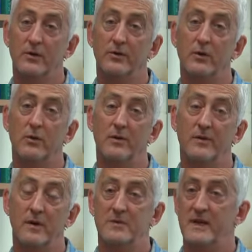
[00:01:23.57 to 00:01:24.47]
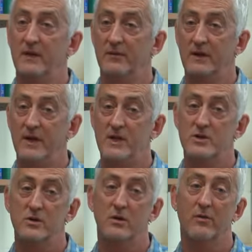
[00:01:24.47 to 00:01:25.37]
So if I'm taking
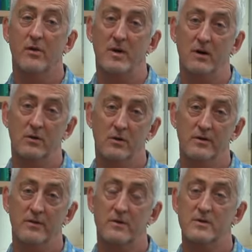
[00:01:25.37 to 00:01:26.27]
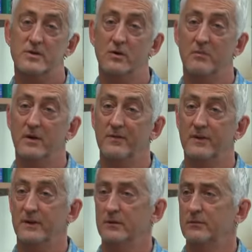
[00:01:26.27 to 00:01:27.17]
vacation or if I'm at a conference or
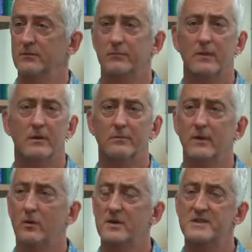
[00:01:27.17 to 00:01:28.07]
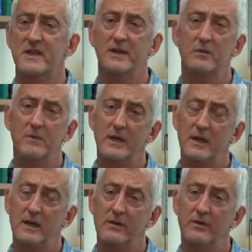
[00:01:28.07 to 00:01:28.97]
if I'm in extended
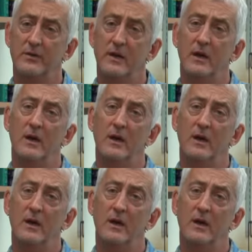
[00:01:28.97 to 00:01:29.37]
meetings,